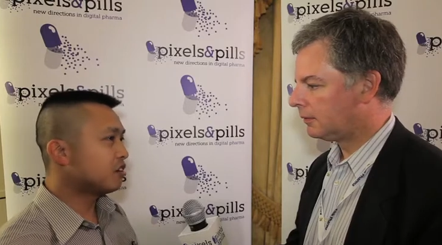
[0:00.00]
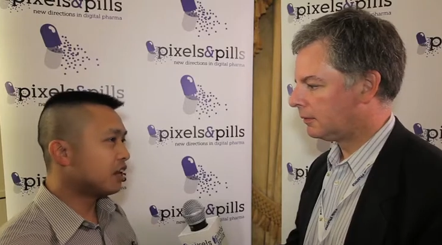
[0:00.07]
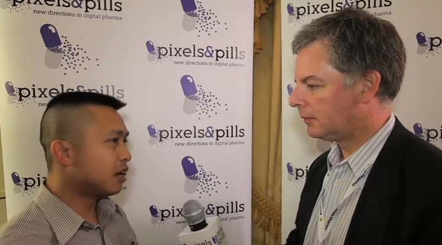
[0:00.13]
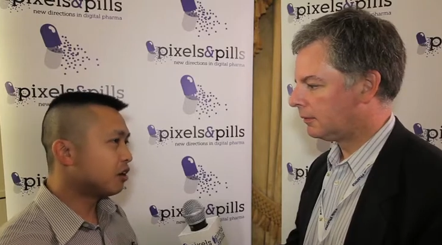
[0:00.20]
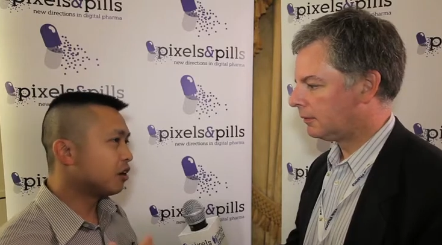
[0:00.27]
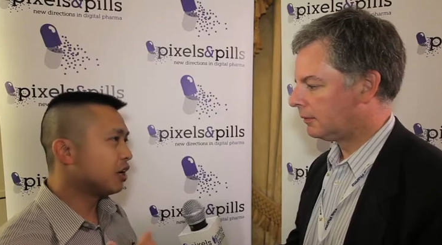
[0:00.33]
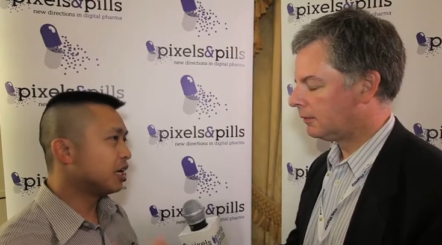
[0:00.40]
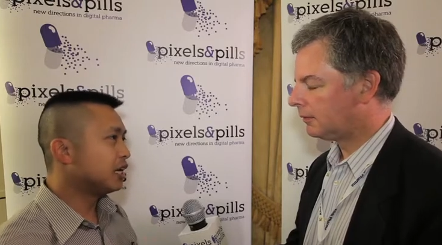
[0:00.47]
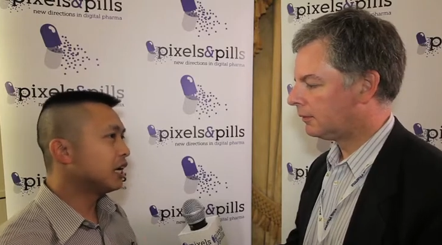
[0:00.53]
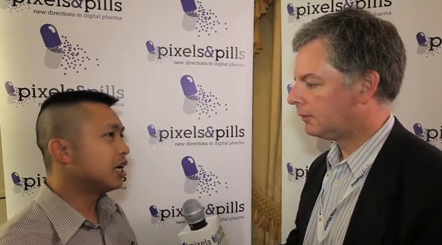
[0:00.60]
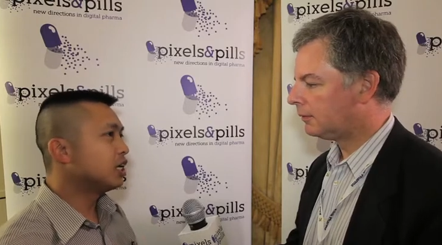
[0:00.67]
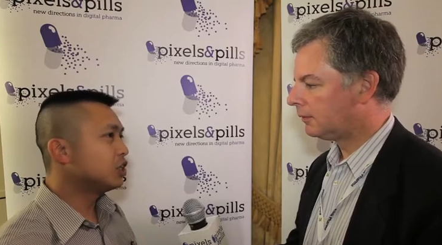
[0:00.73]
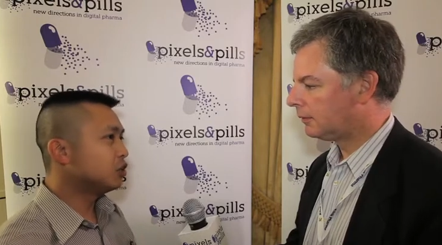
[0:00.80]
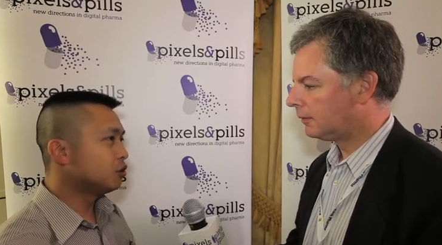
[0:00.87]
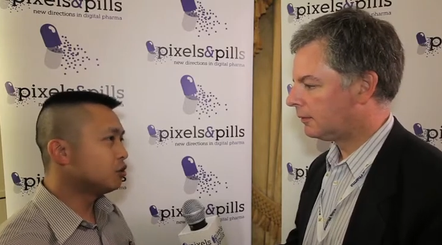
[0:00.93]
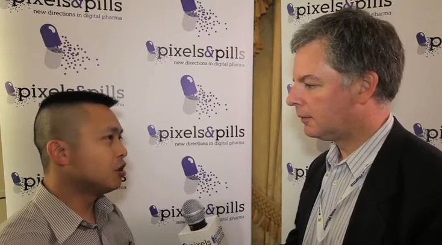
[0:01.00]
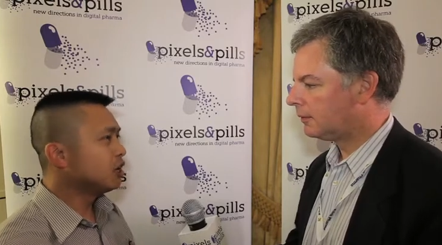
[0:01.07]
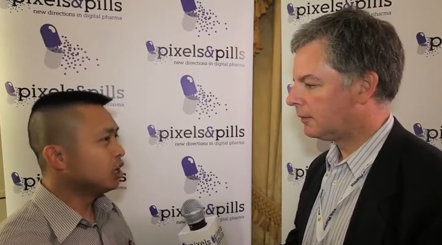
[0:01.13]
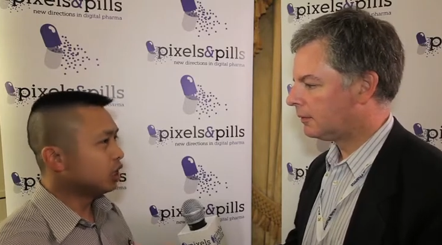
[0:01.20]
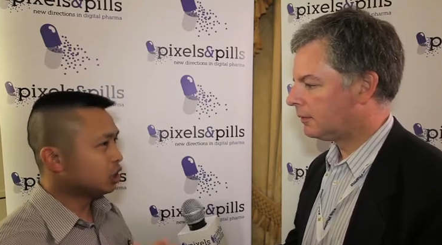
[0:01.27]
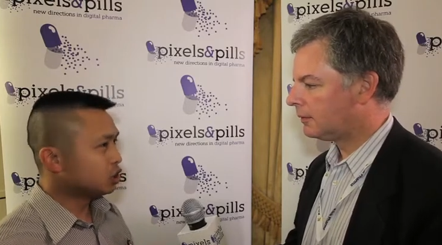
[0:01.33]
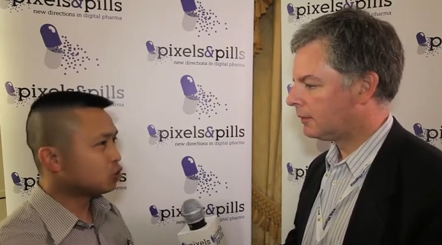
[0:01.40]
Speaker 1: that are going to engage you
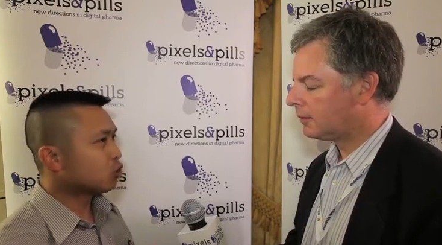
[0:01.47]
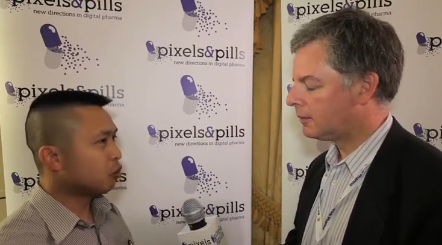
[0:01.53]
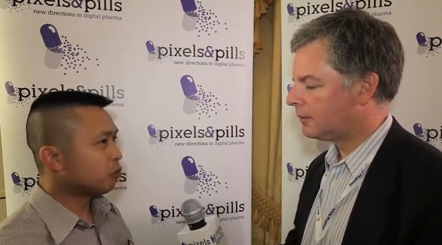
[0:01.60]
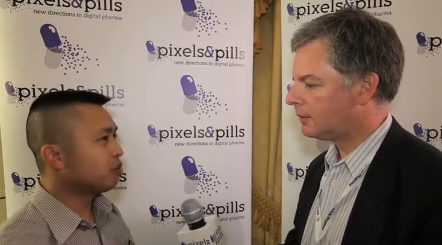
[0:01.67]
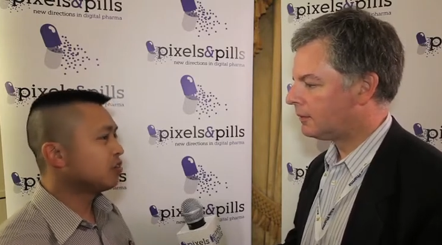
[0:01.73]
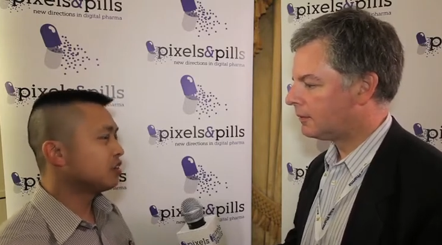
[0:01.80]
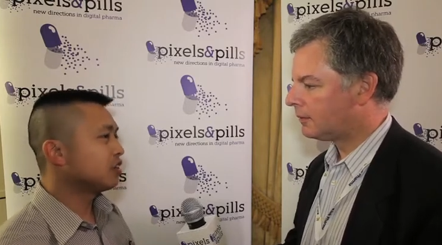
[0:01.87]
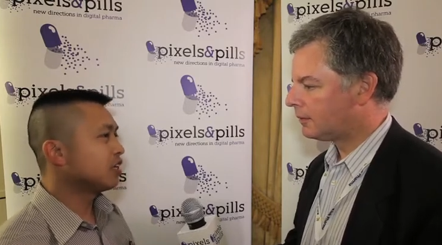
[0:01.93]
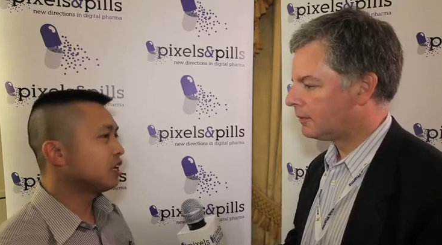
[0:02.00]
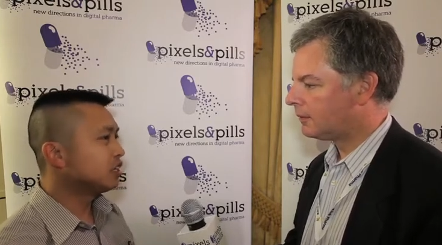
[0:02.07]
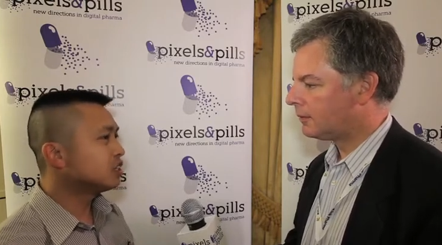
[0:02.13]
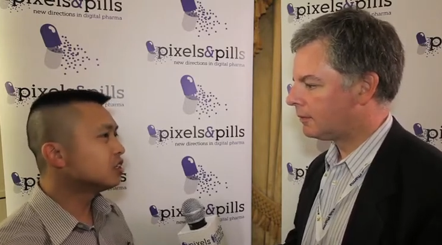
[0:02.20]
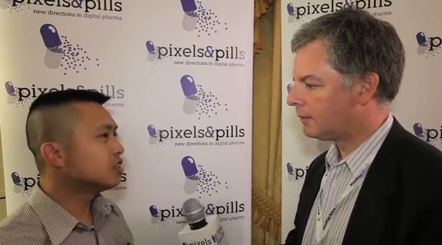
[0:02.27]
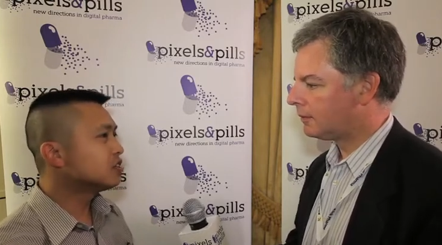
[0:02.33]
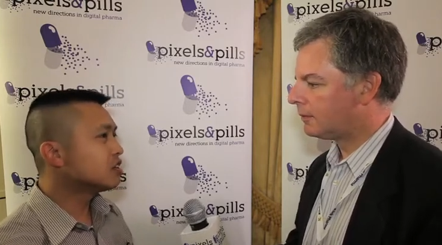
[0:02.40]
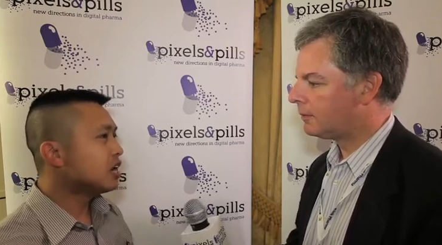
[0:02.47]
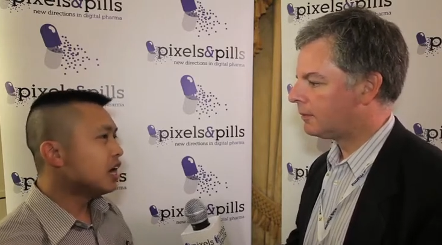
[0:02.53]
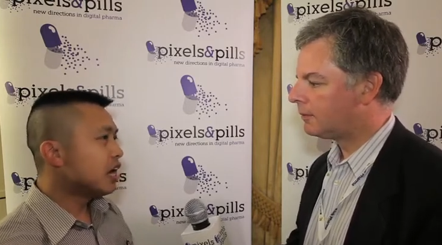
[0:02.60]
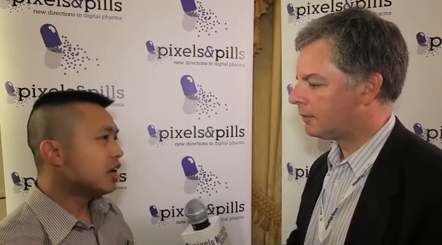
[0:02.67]
in short presentations.